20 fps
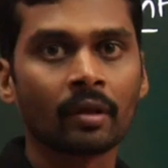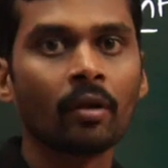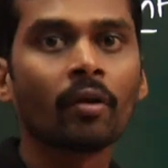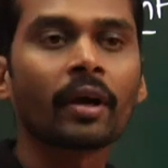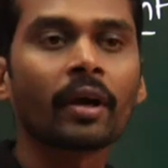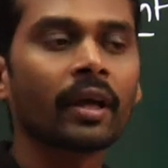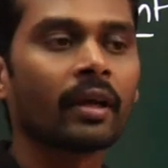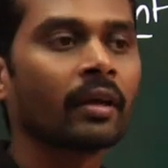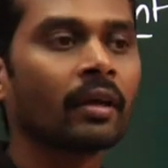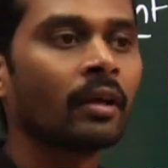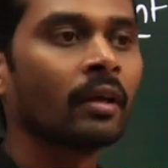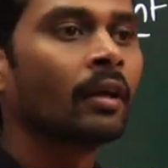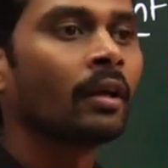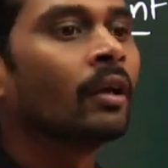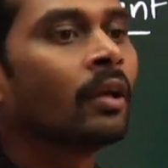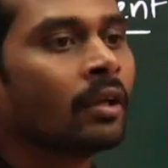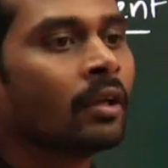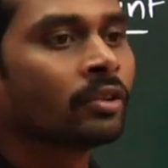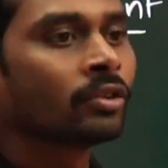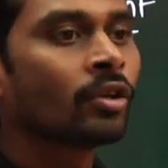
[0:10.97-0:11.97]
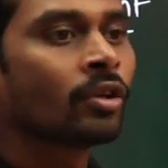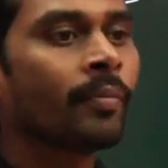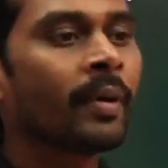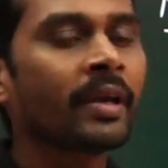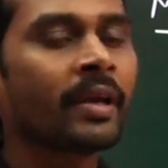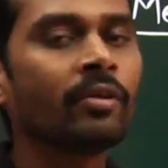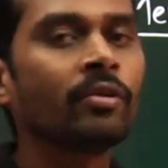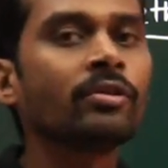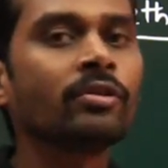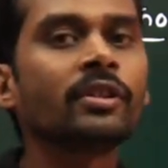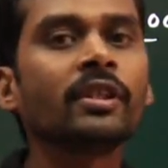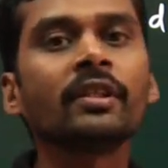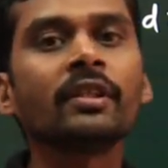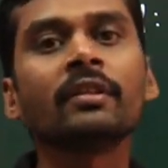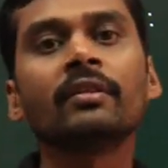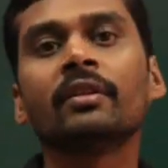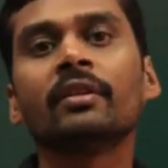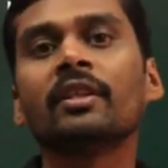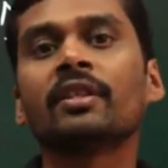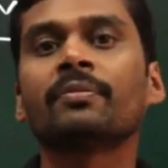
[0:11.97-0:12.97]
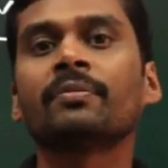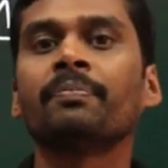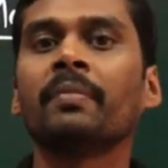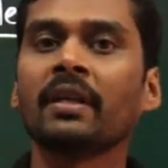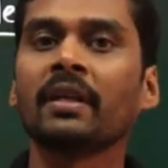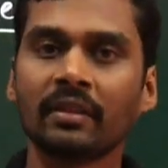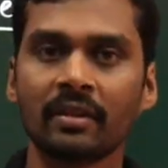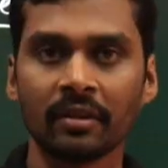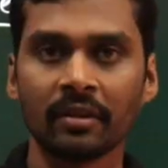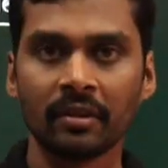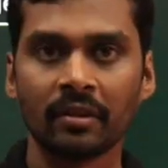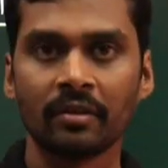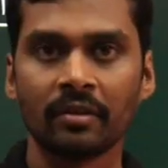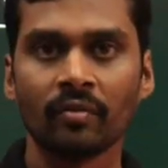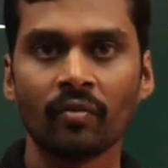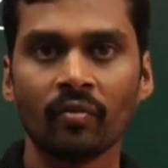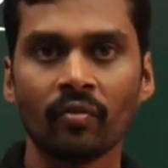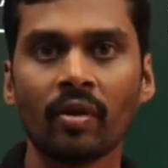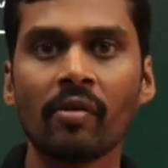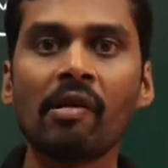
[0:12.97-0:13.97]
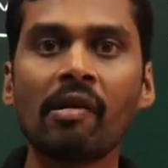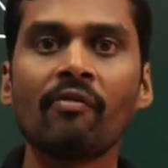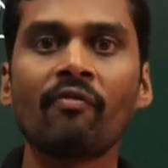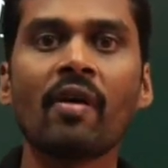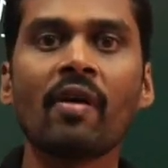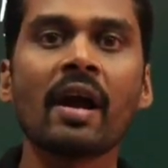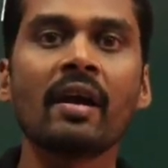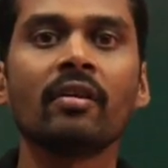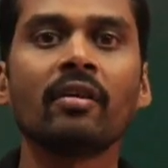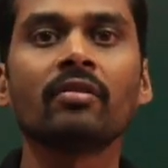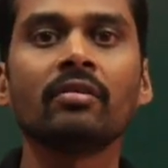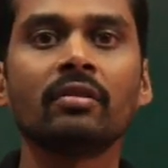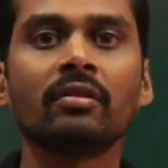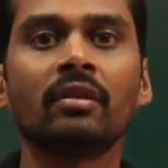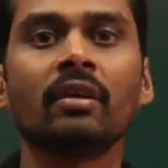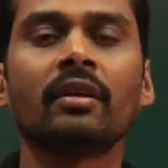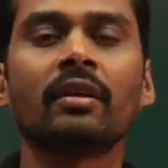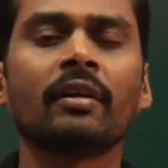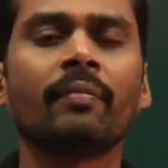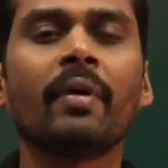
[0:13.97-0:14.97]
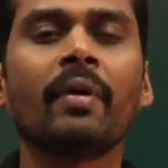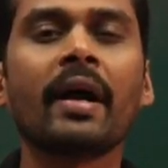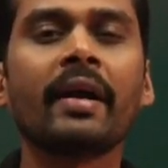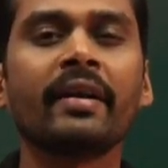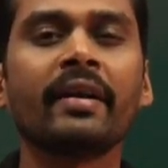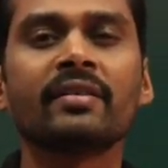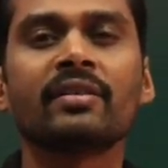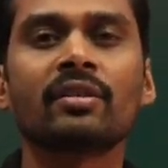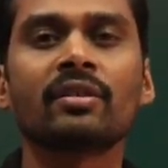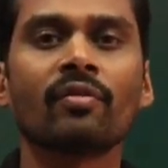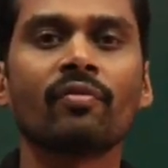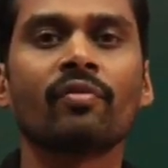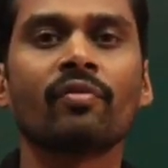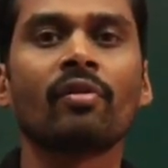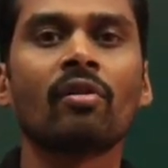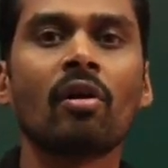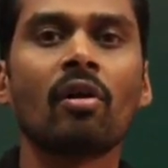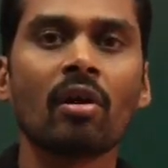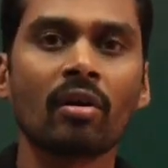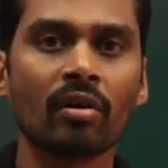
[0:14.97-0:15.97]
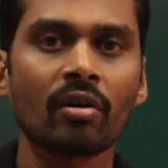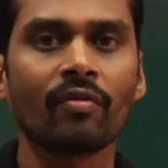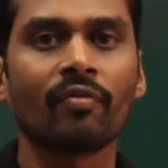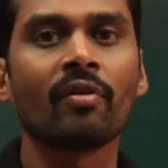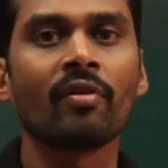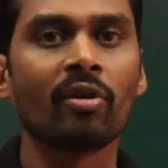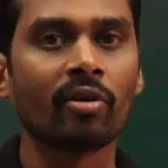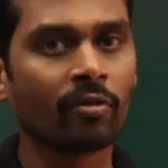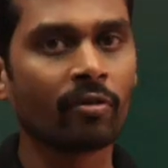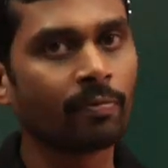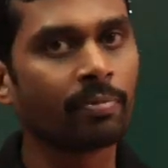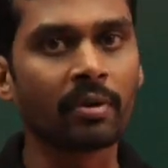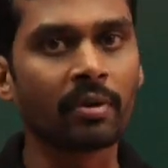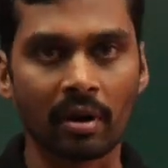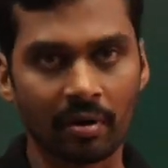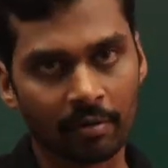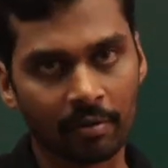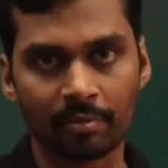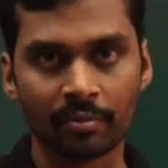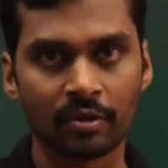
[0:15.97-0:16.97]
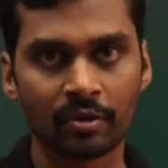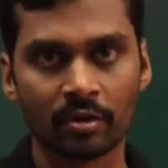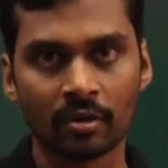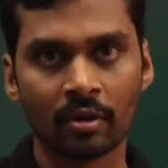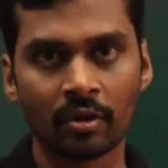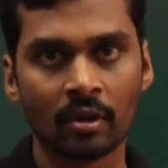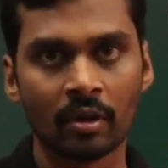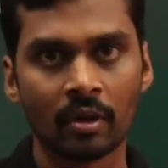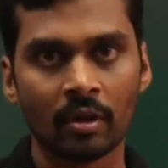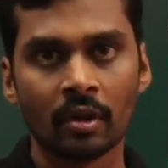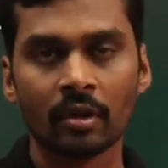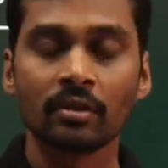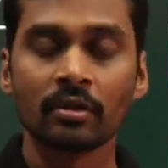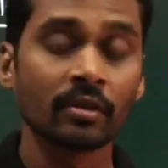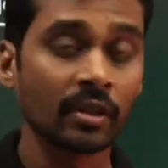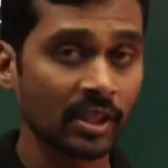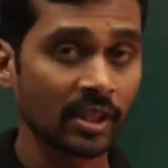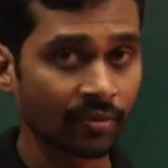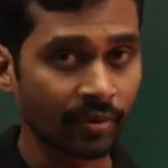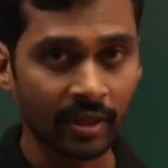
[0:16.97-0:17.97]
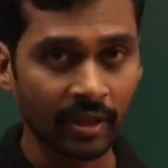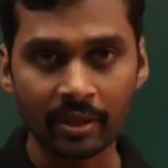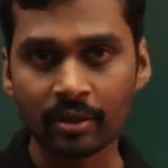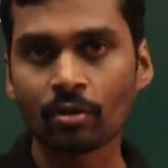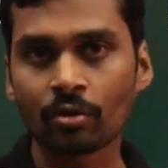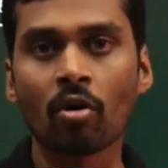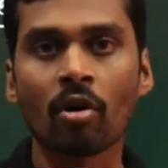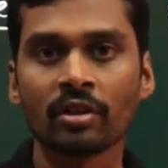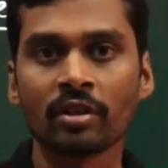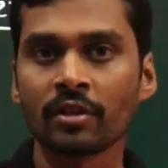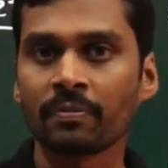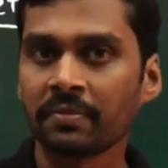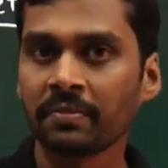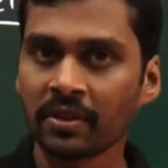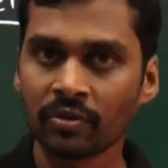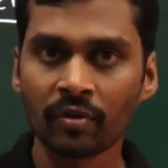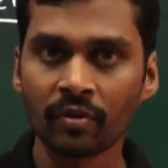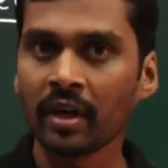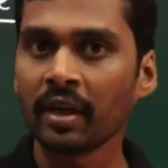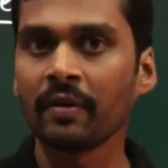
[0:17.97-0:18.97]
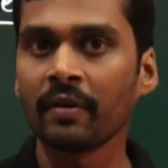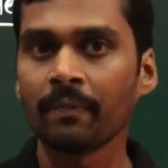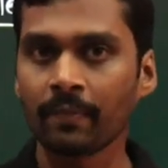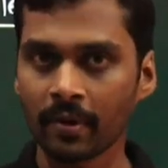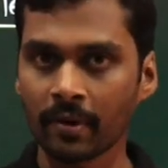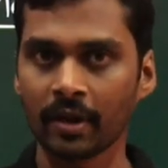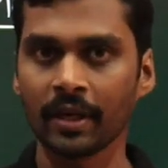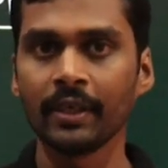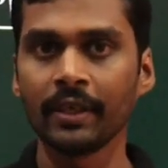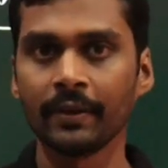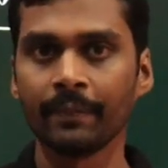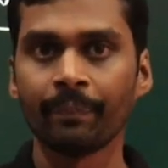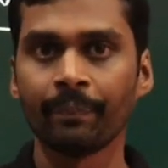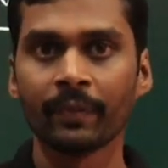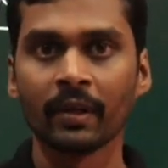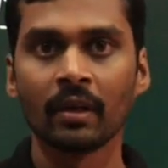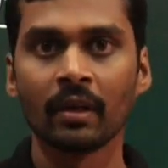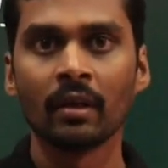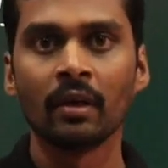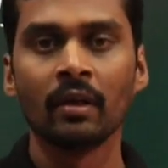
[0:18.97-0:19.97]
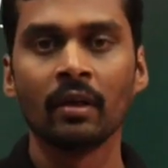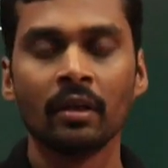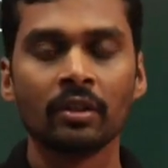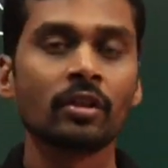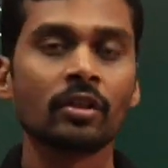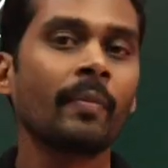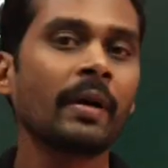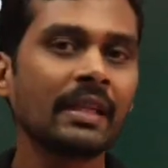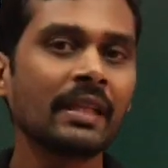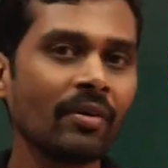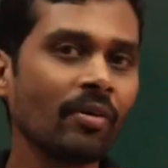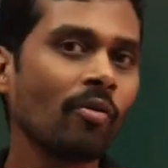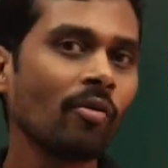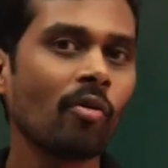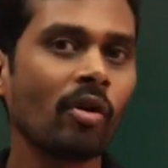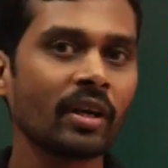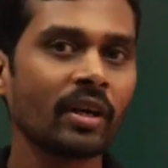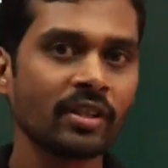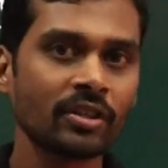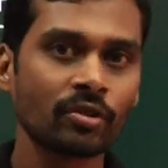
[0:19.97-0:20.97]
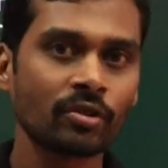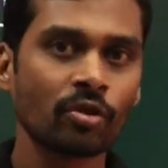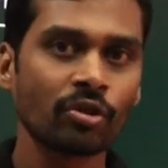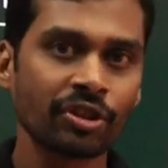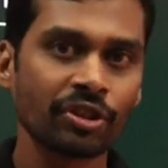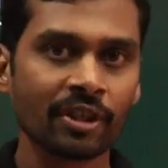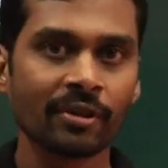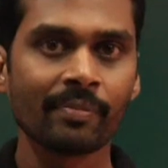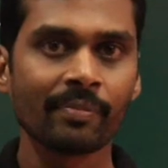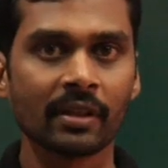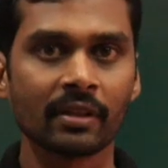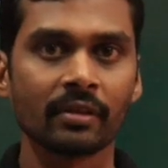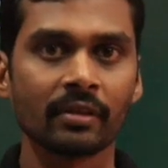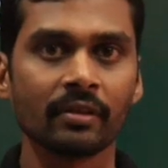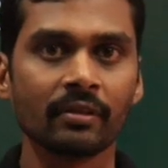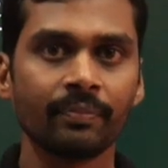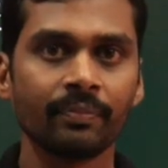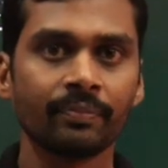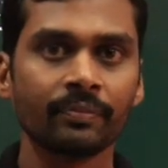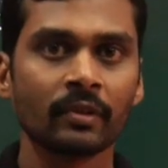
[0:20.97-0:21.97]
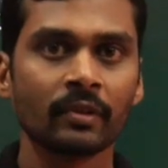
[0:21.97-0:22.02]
Okay, so by using this method we will find out the reminders of lot of problems. So that's why this concept is very important. So by the way, what is Totient method?